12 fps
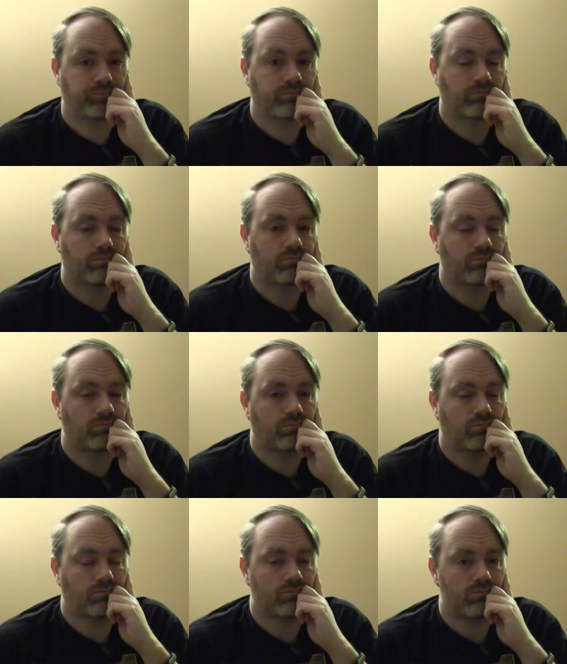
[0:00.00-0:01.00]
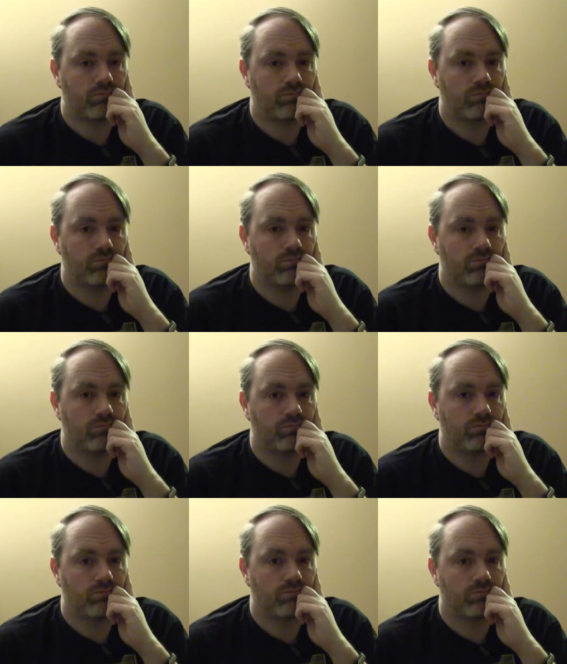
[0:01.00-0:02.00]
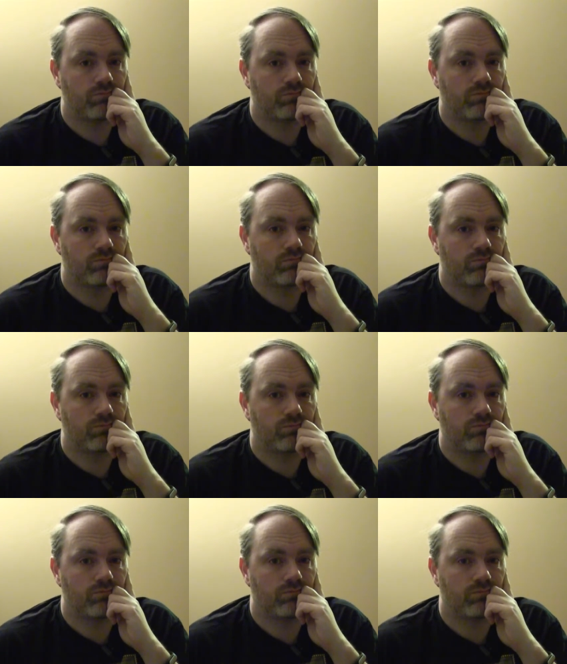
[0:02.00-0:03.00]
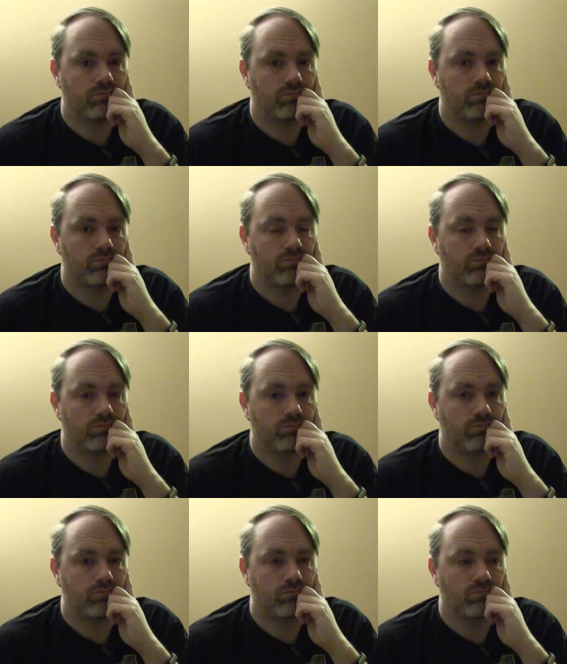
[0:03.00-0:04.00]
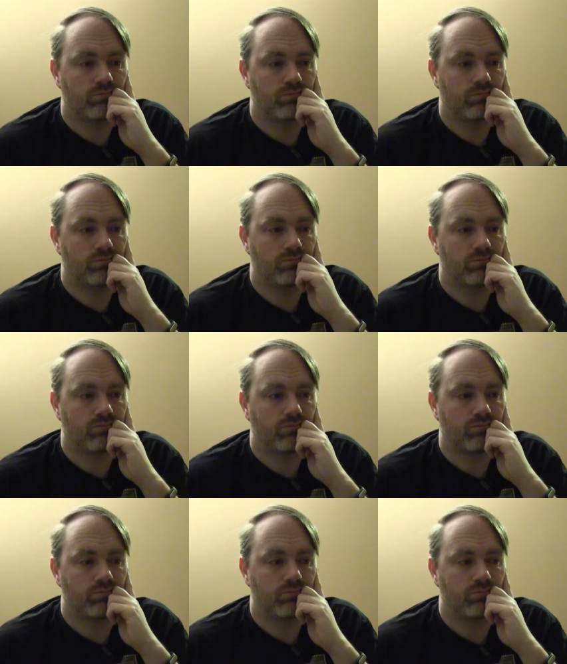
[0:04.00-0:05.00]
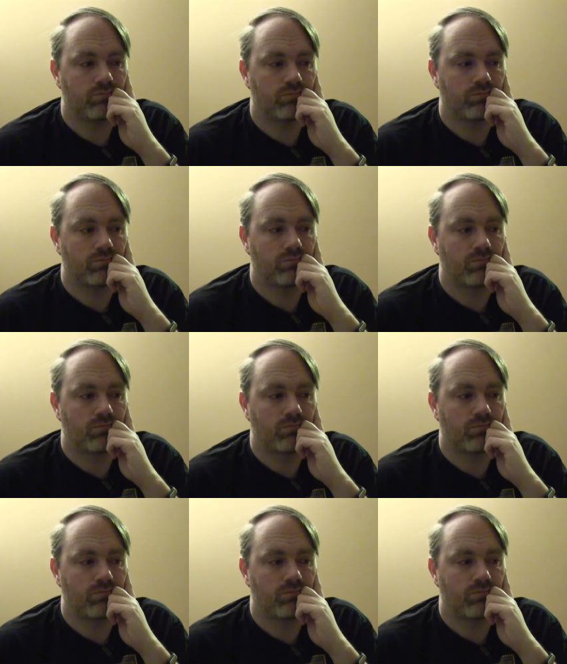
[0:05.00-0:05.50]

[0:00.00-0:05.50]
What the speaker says: Nothing is said.